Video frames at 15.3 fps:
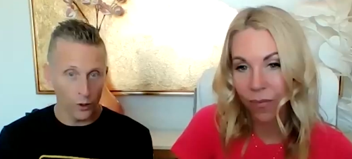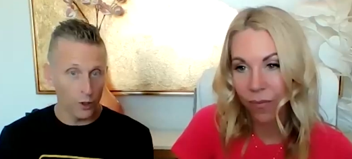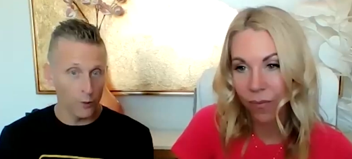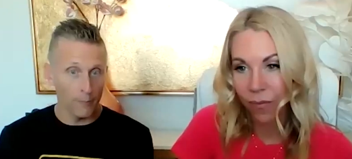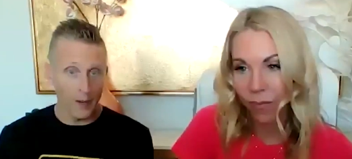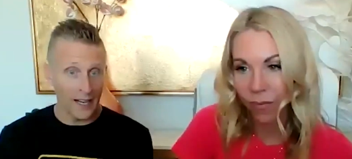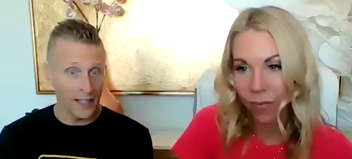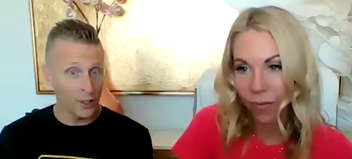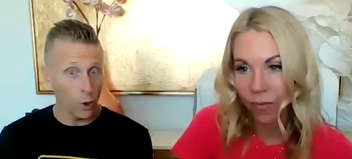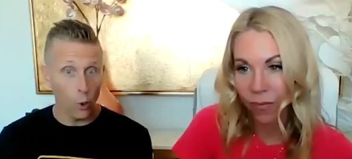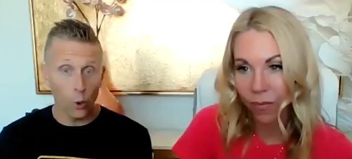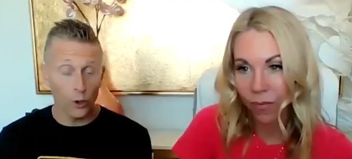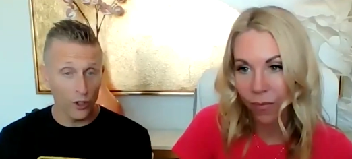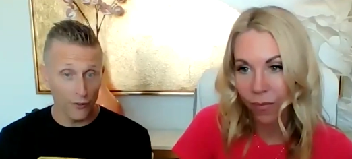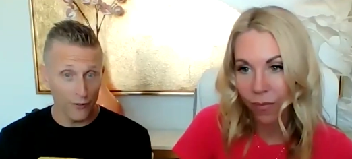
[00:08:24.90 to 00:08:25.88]
Speaker 1: your mind
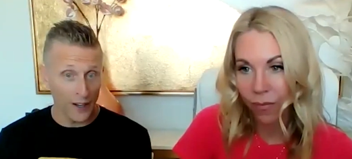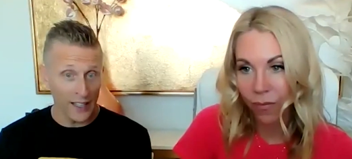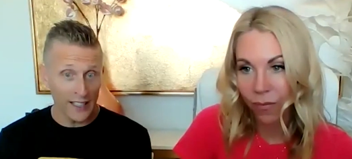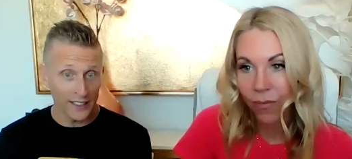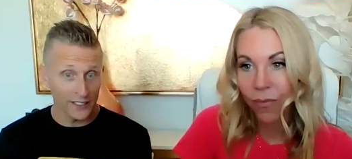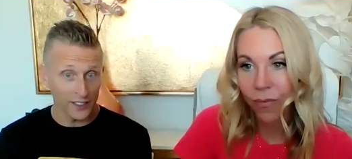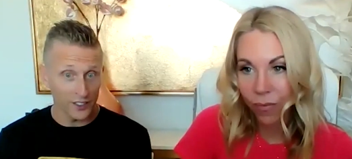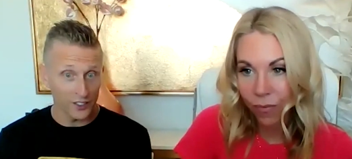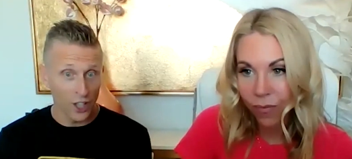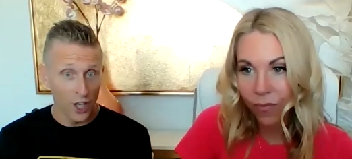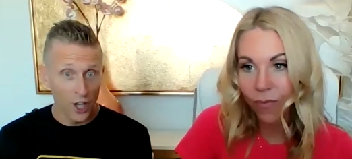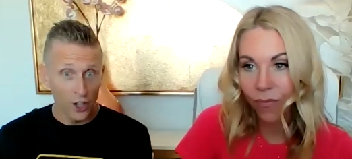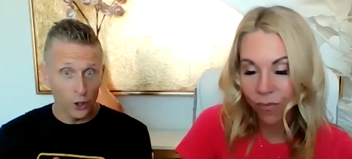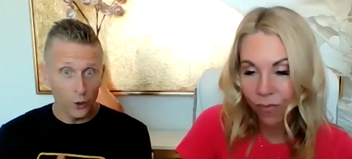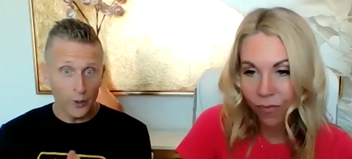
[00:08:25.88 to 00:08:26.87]
or your finances,
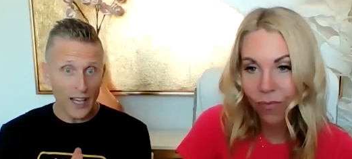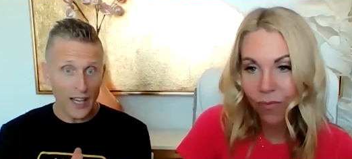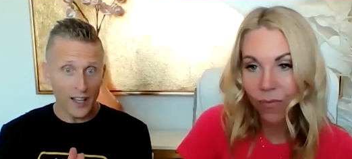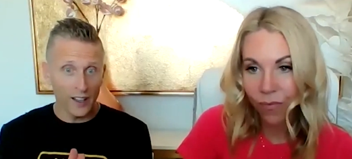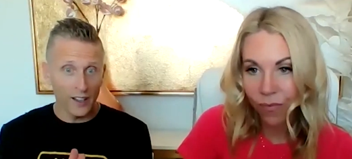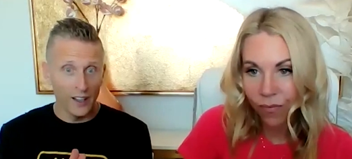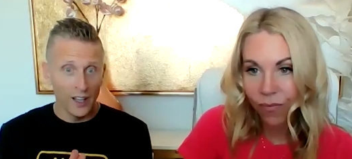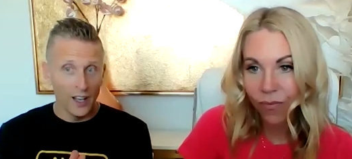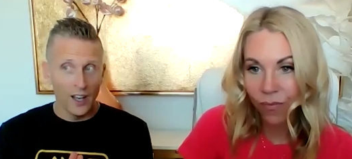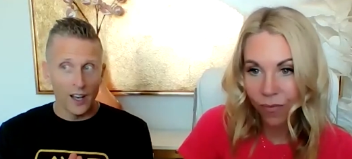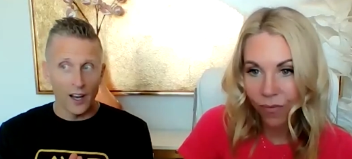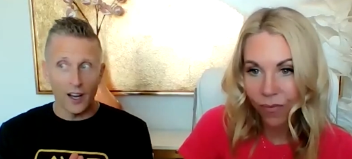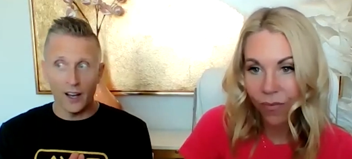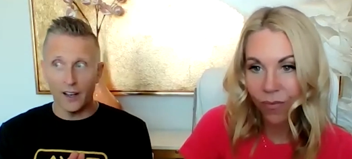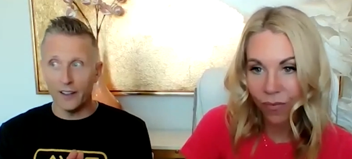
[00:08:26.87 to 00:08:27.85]
you can't
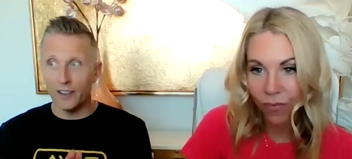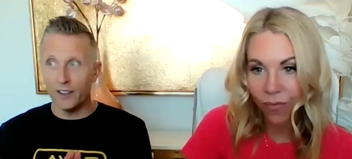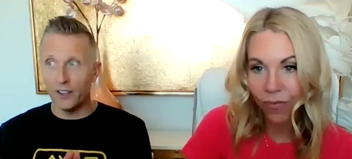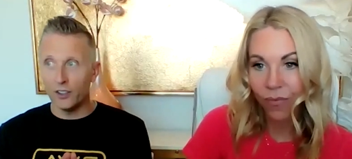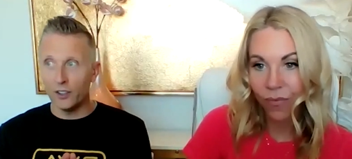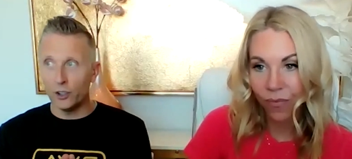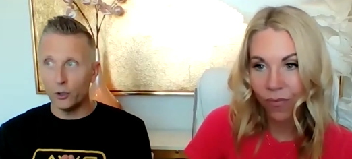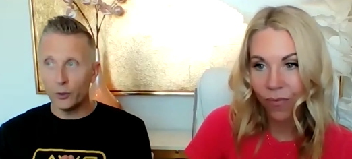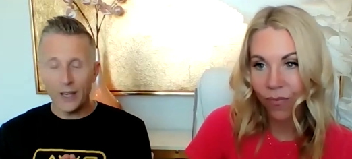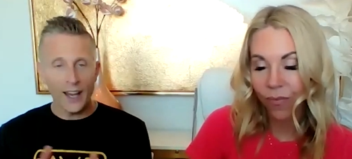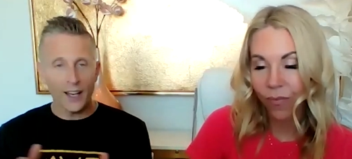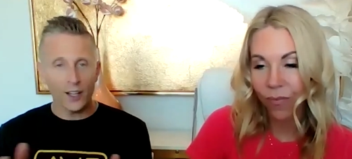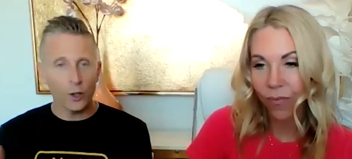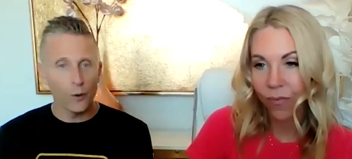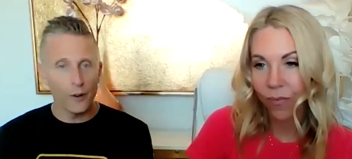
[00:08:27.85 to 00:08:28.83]
uh, you
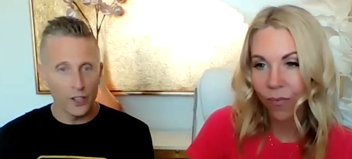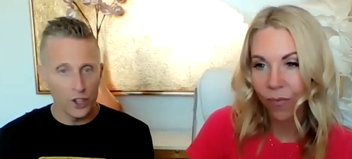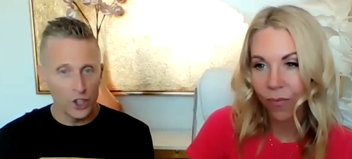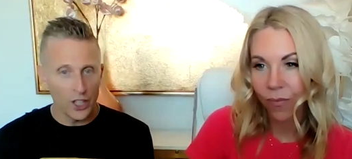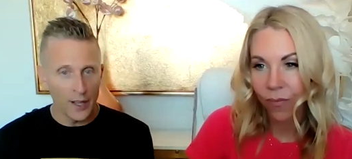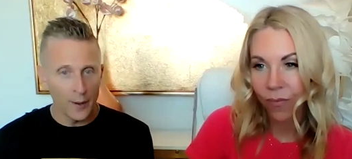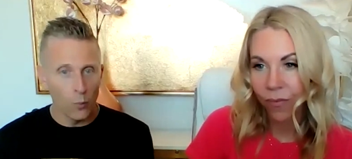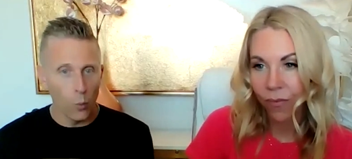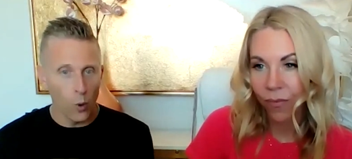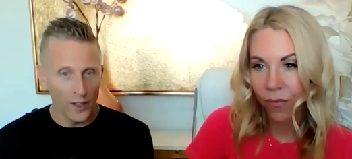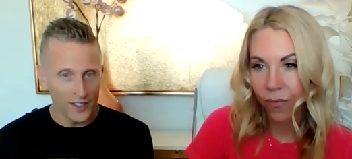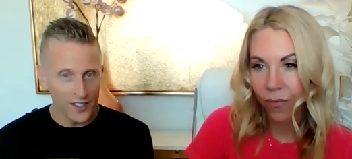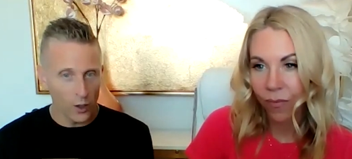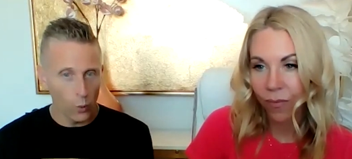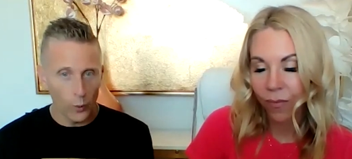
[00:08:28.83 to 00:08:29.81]
can't go to the gym
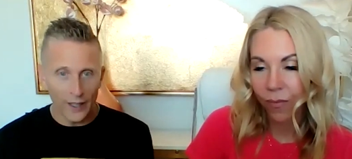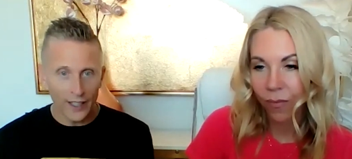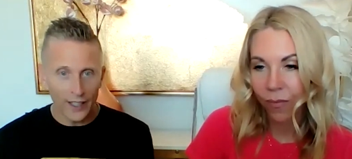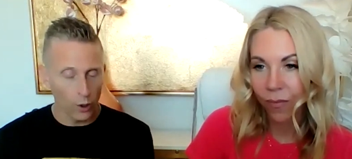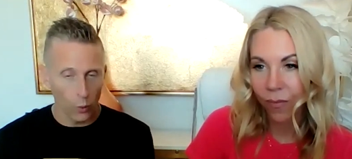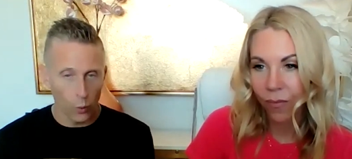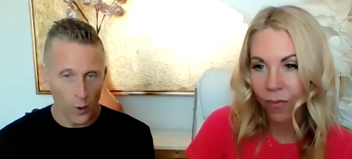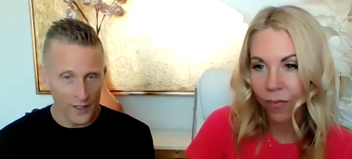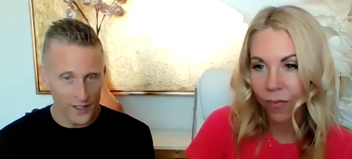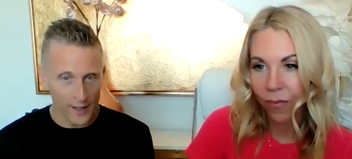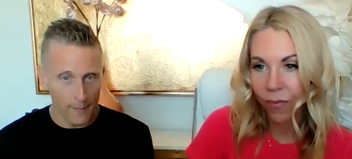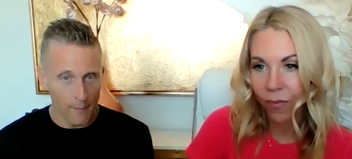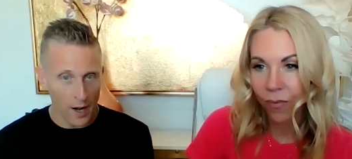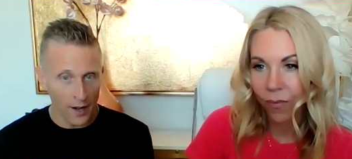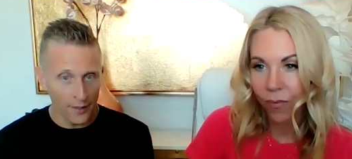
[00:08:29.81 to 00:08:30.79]
once a week or once
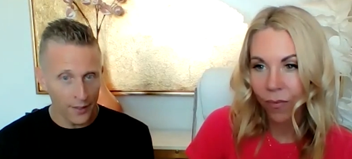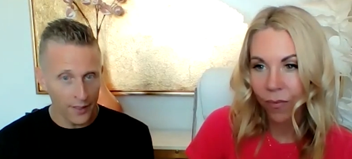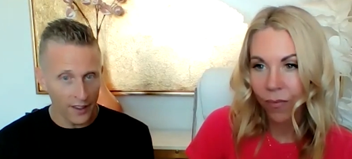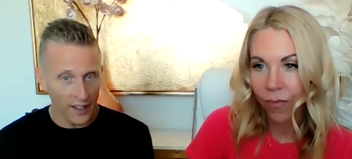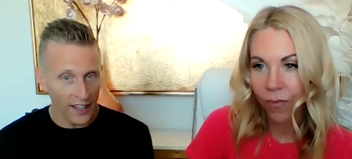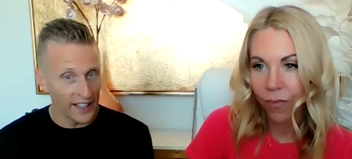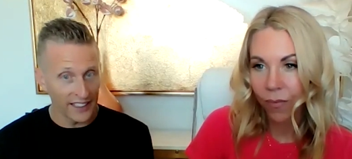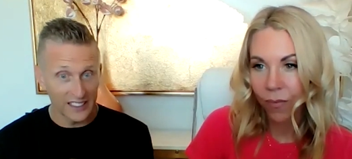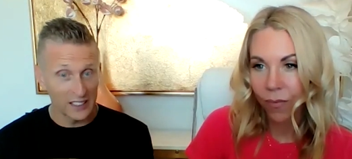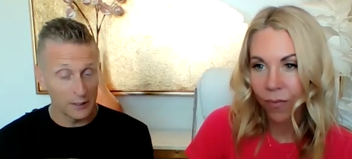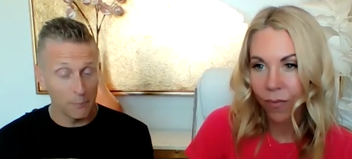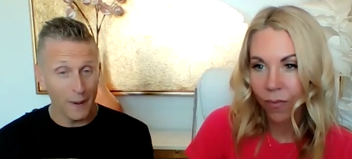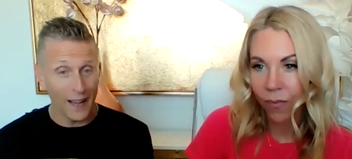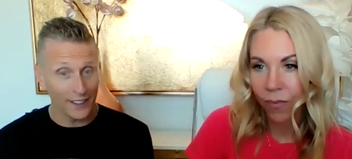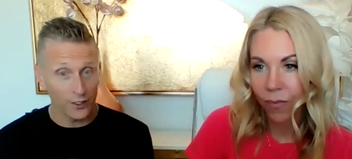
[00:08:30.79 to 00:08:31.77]
a month and
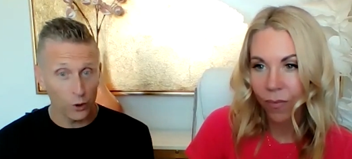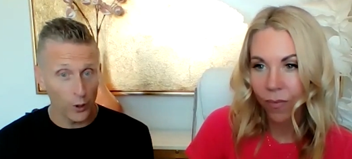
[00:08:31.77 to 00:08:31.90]
expect